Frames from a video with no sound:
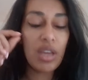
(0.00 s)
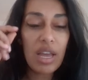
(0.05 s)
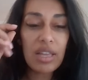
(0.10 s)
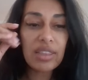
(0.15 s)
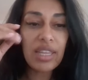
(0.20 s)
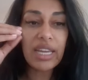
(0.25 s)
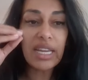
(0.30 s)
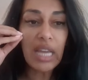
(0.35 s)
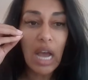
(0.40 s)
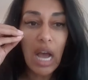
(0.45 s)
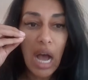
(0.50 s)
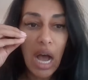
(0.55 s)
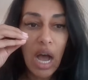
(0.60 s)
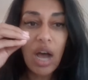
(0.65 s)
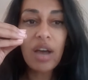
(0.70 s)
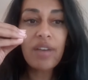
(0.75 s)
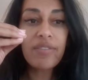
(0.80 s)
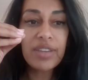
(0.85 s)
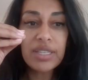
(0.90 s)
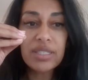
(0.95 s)
like,
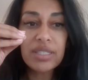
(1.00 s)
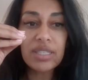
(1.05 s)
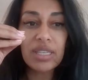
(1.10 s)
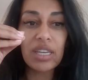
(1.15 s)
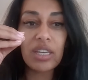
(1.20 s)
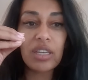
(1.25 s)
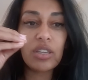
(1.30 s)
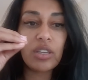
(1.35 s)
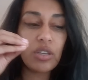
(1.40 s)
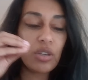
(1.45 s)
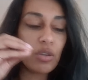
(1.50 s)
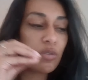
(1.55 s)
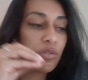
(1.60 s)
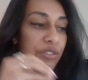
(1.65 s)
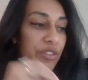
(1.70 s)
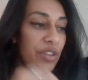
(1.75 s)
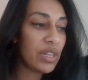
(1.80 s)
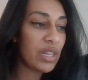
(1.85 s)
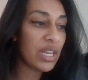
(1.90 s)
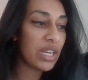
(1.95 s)
obviously you
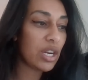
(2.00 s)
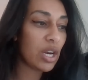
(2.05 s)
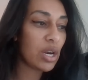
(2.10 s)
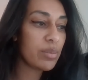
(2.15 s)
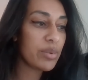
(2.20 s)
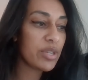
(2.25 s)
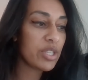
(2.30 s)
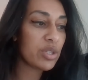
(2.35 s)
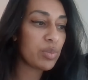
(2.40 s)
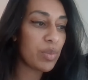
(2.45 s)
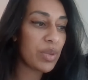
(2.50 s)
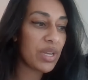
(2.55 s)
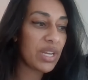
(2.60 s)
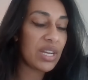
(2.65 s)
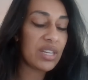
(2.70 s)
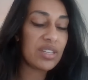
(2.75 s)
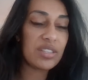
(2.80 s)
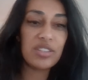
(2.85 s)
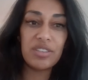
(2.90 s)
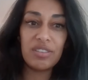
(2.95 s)
feel like garbage
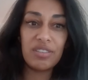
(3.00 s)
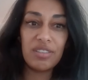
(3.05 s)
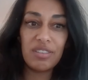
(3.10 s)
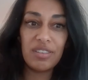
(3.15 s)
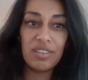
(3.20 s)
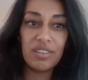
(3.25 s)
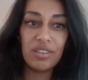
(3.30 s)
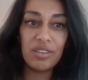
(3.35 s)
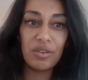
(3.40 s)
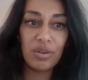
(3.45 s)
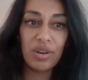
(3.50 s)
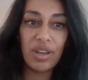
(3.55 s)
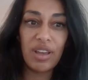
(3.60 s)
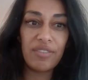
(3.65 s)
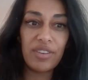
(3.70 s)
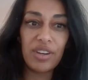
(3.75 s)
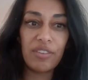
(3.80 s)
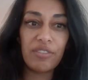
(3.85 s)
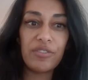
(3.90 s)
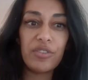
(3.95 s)
because you don't have
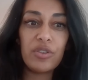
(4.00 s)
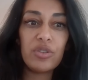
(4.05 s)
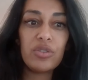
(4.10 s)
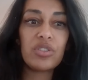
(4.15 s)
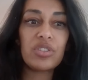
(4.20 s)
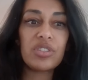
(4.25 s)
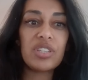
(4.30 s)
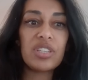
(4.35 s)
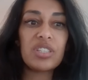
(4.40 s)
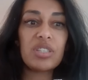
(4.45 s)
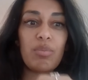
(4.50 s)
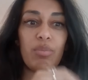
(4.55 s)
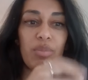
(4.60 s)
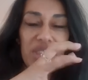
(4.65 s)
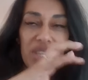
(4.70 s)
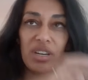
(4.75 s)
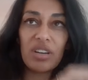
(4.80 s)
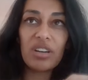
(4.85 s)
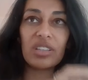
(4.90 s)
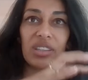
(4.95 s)
enough food in your system,
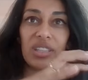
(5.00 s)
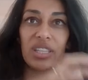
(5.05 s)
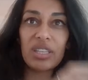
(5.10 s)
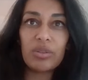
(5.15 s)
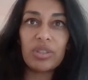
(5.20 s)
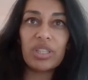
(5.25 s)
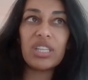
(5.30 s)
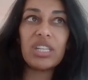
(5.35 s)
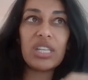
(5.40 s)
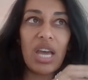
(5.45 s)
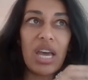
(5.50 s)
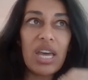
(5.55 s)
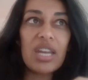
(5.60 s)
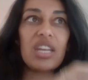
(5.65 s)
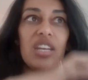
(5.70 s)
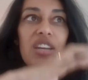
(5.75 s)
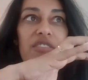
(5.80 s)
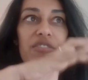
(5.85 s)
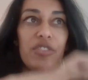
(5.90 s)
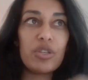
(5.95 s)
but there are literally not
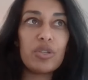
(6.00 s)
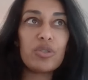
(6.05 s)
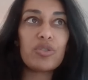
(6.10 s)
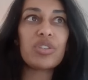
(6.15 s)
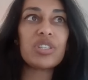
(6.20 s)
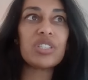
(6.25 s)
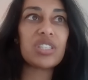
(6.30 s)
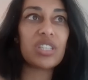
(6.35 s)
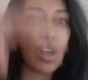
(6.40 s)
enough nutrients